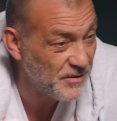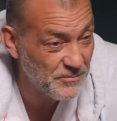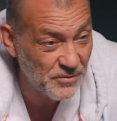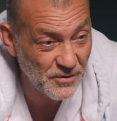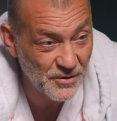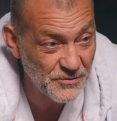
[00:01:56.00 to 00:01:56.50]

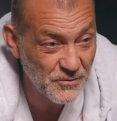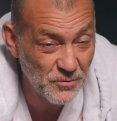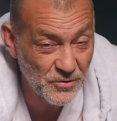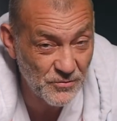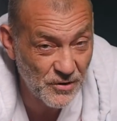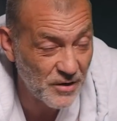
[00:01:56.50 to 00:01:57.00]
people that
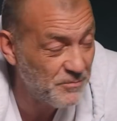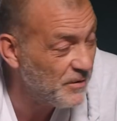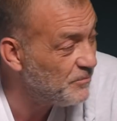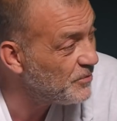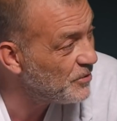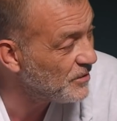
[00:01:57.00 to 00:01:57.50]
were rugby
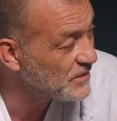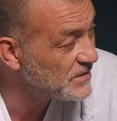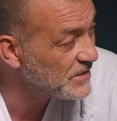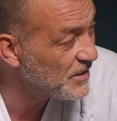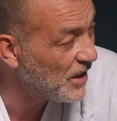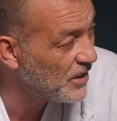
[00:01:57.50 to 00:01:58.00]
purists
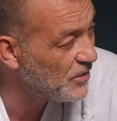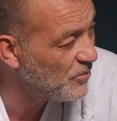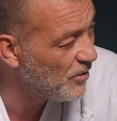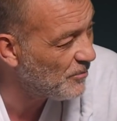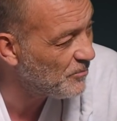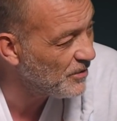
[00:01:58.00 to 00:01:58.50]
that I
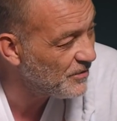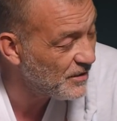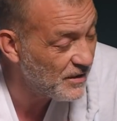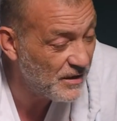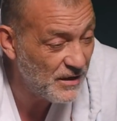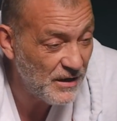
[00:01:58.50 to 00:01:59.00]
grew up with
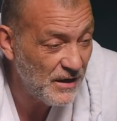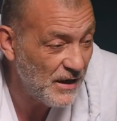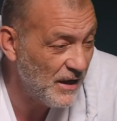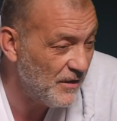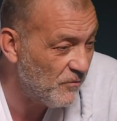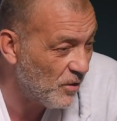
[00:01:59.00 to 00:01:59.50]

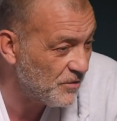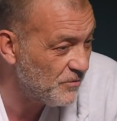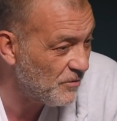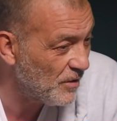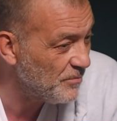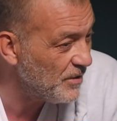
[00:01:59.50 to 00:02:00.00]
and have watched
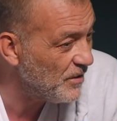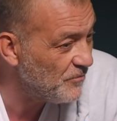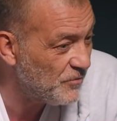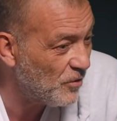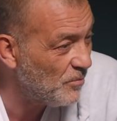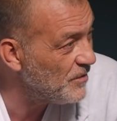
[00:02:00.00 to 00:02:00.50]
rugby have
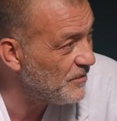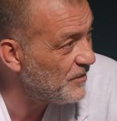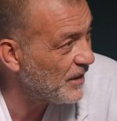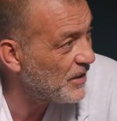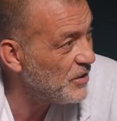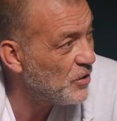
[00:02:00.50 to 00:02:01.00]
told me that
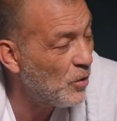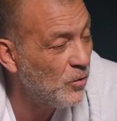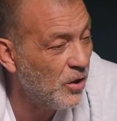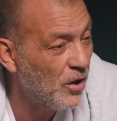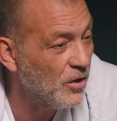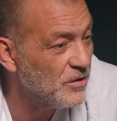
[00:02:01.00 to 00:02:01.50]
they can no
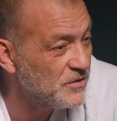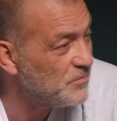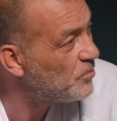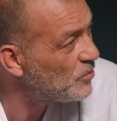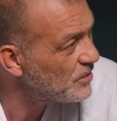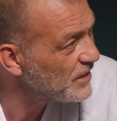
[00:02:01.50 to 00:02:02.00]
longer
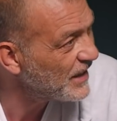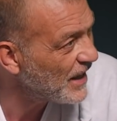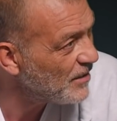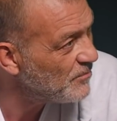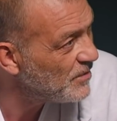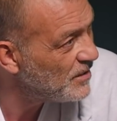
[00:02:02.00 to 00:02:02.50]
support the
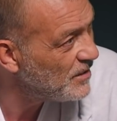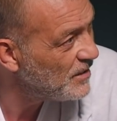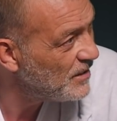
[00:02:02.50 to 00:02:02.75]
game.